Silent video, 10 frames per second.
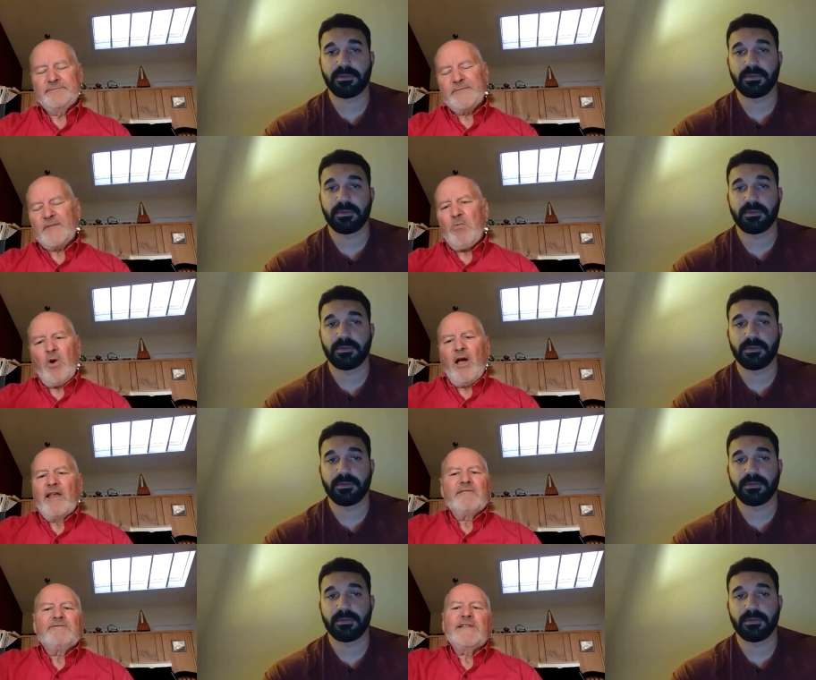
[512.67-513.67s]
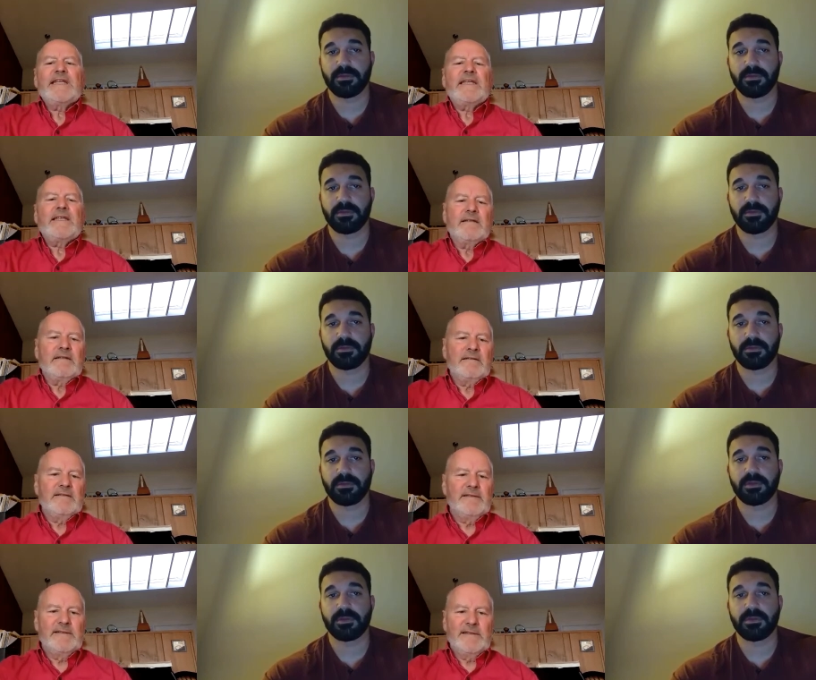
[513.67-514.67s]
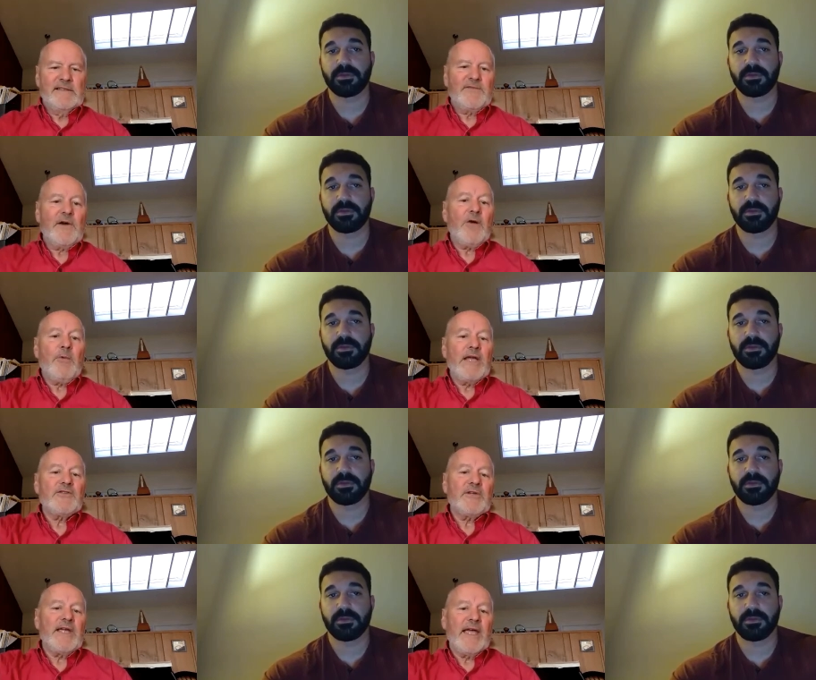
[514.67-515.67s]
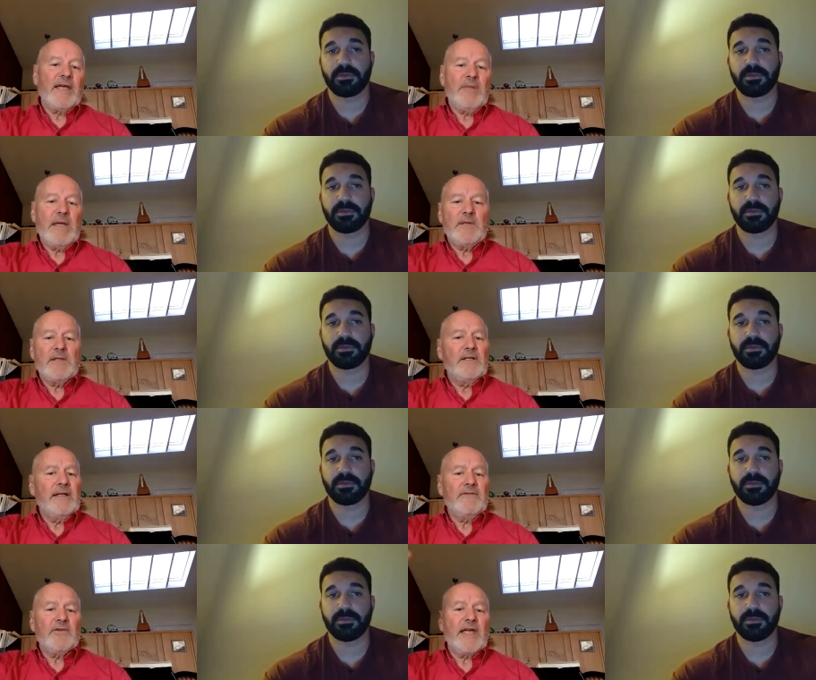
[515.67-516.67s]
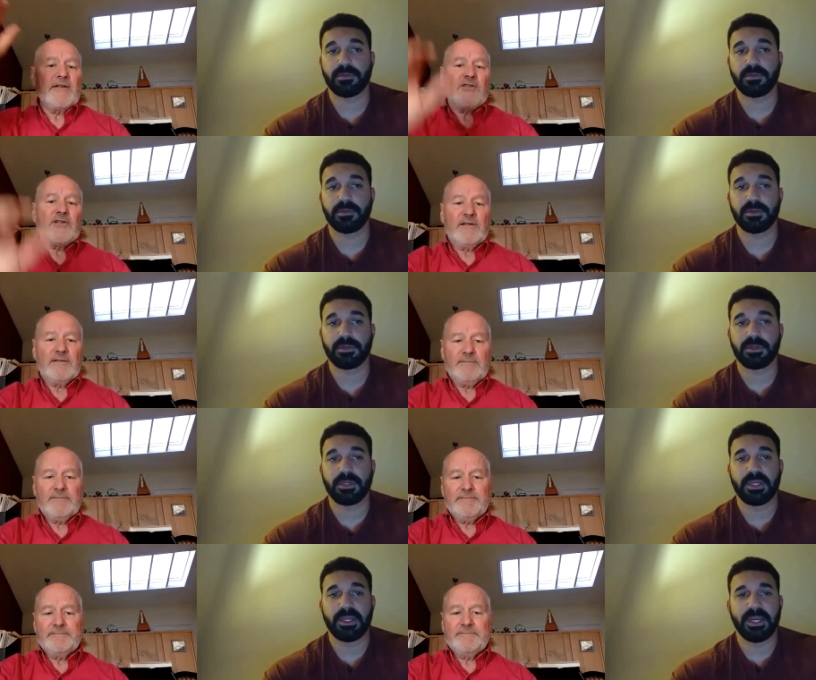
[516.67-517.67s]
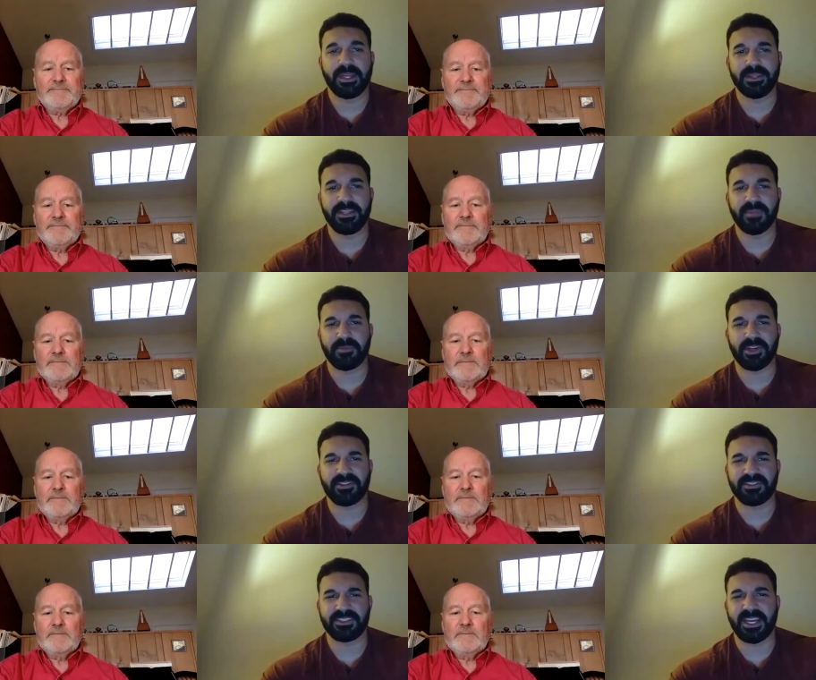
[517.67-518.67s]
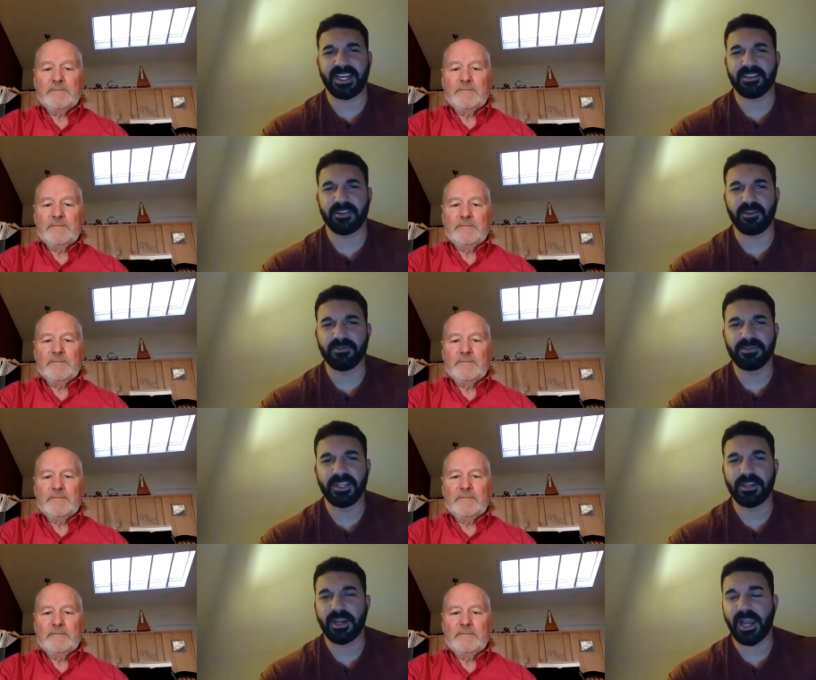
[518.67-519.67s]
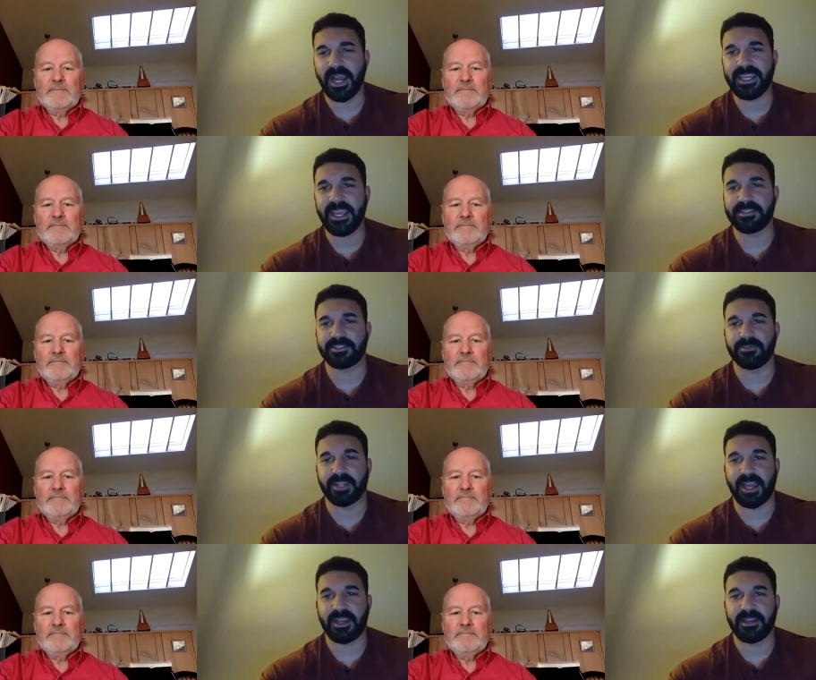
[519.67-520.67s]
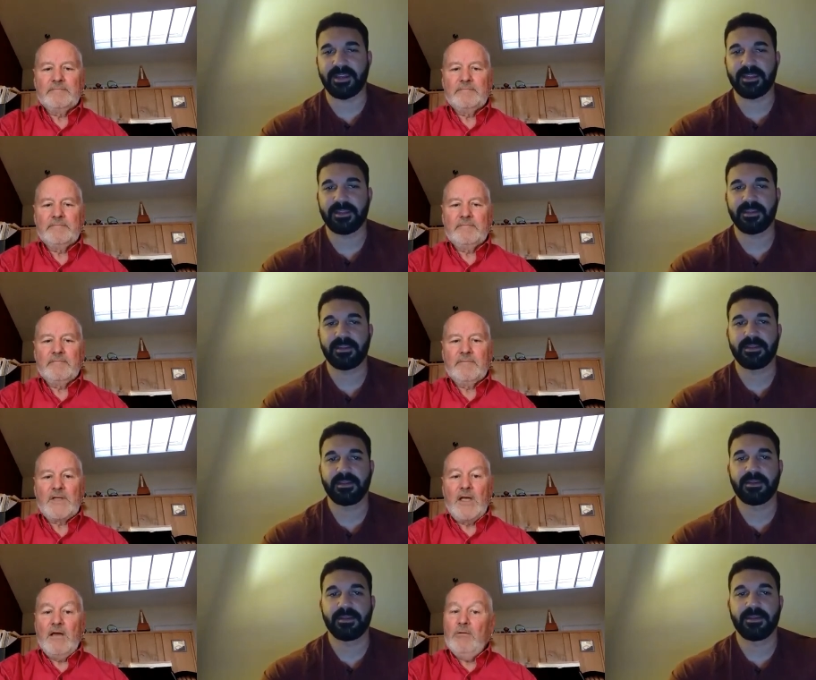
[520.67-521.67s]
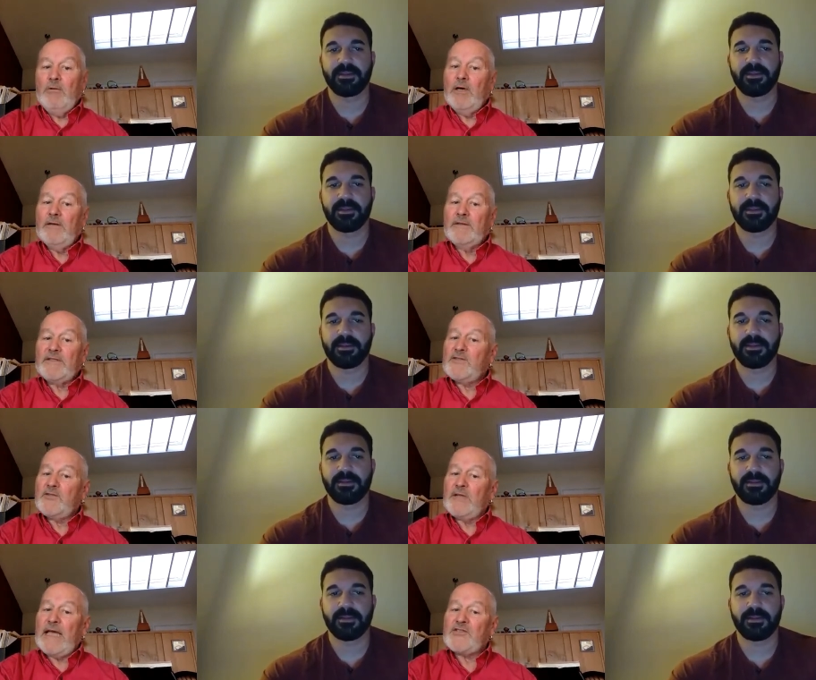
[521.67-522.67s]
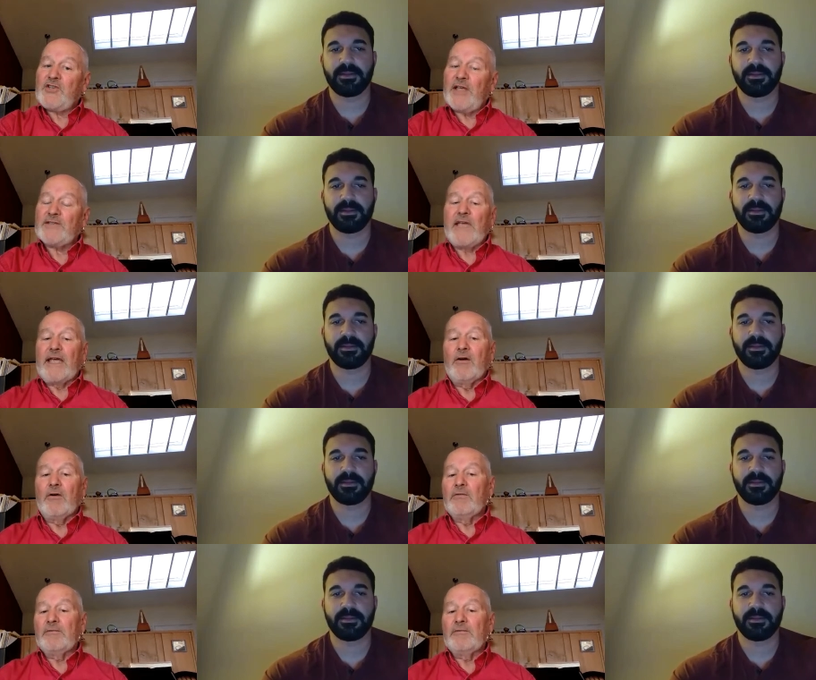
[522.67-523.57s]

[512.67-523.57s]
Speaker 1: Go on, flee. As far away as you can. Maybe they'll never catch you.
Speaker 2: And leave my brother to die alone? I can't
Speaker 1: do that. Well, this is your last chance, Cato.